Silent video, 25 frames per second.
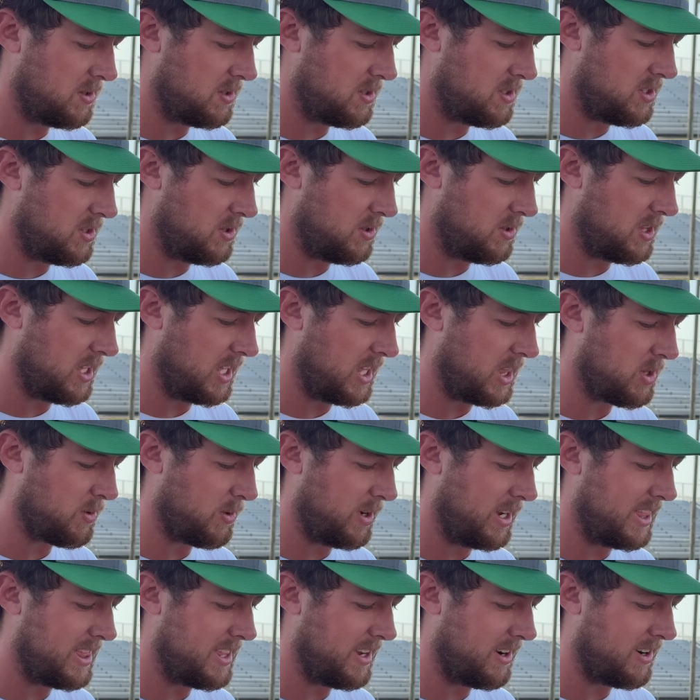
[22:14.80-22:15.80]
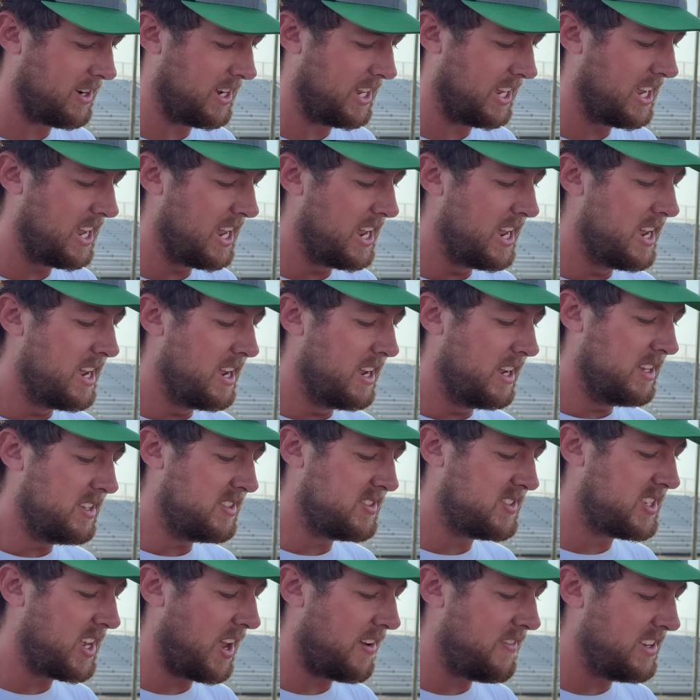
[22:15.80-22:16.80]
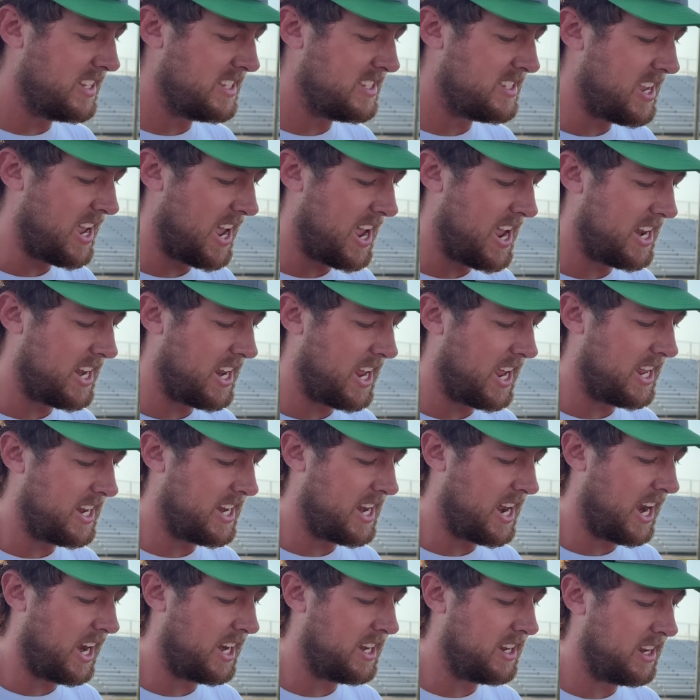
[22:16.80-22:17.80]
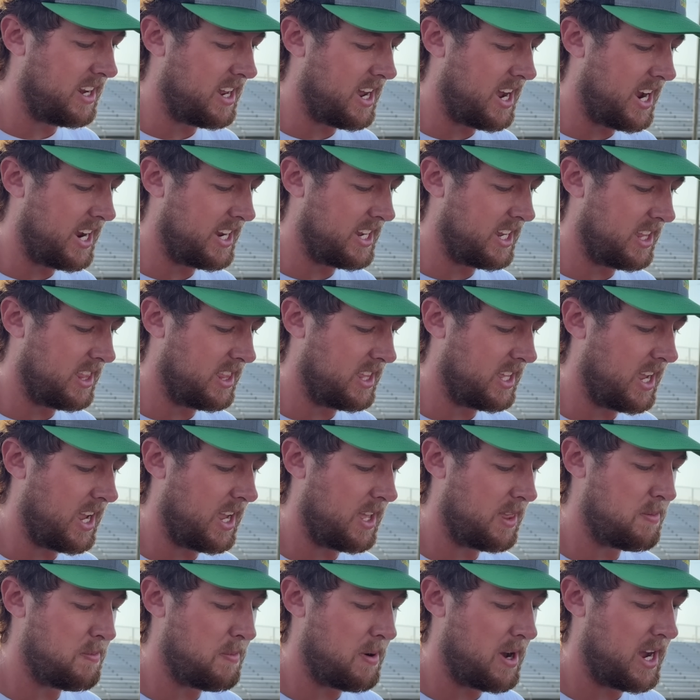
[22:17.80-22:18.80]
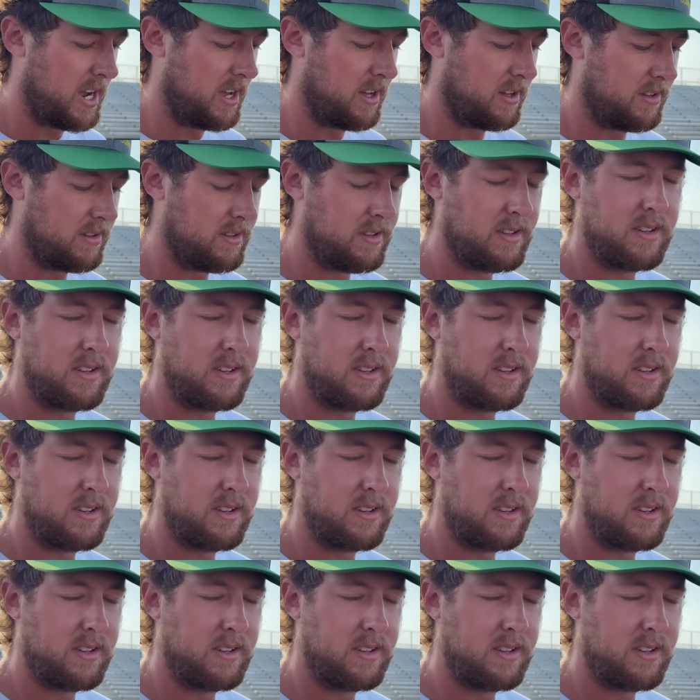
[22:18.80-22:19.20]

to the 330, 710 at 99 in the 8th mile.